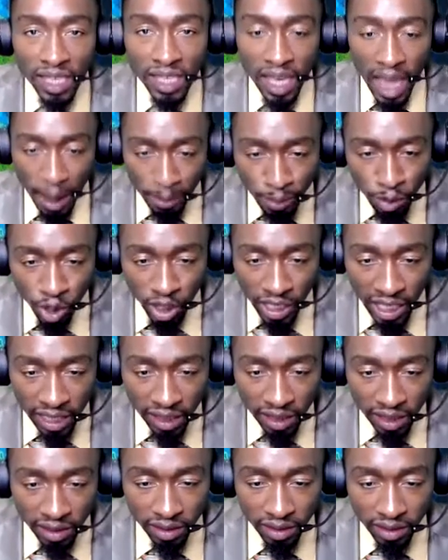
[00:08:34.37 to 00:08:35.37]
I'm
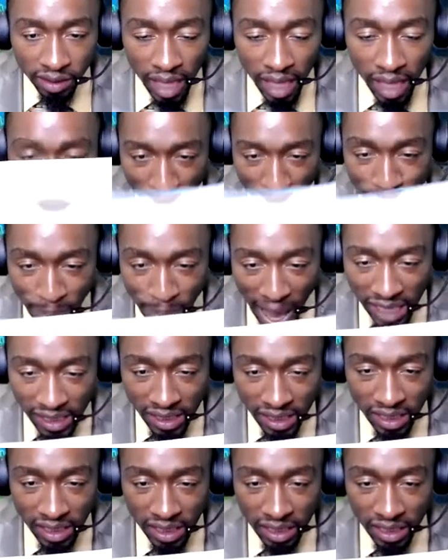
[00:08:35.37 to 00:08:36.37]
looking at my
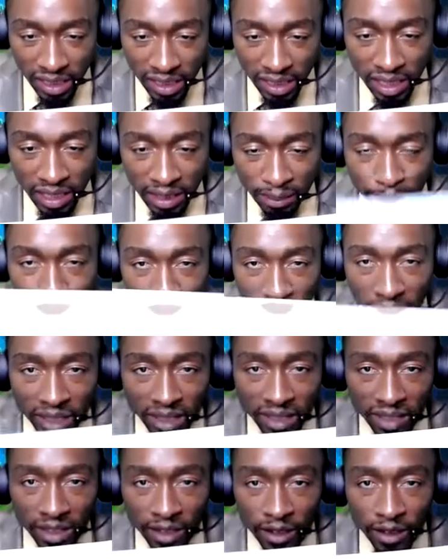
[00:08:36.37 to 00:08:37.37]
policy, but
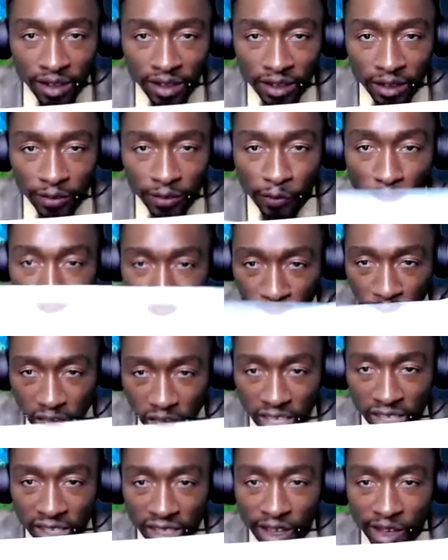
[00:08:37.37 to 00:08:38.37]
for
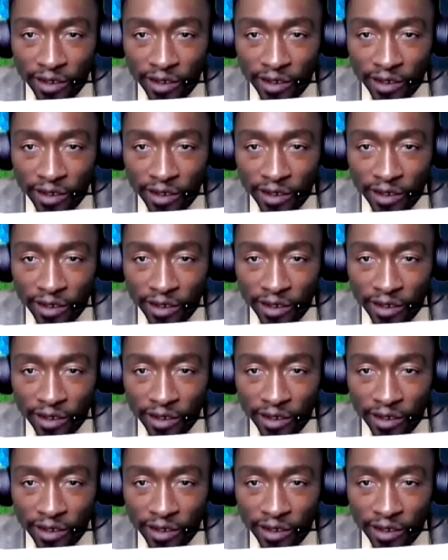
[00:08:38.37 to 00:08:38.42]
free.